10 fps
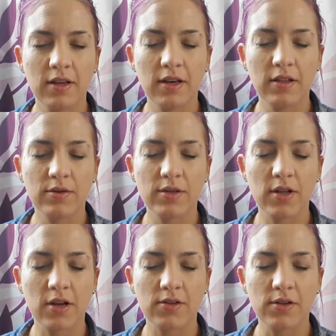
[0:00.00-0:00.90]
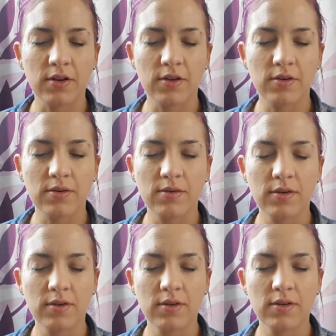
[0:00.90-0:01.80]
letting those thoughts go.
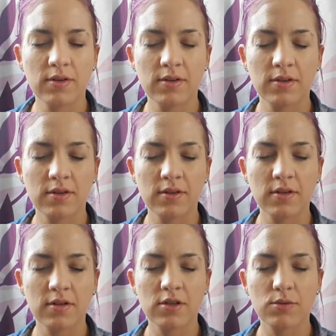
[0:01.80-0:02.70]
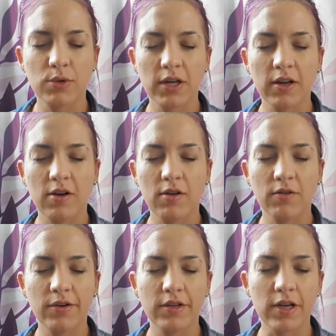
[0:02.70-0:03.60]
Just bringing all of
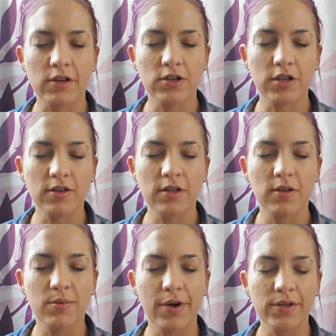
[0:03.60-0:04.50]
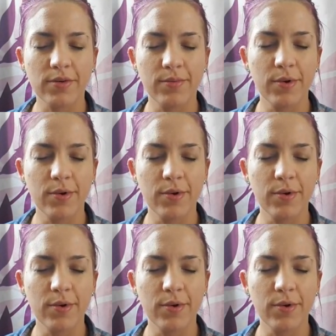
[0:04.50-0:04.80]
your attention to the present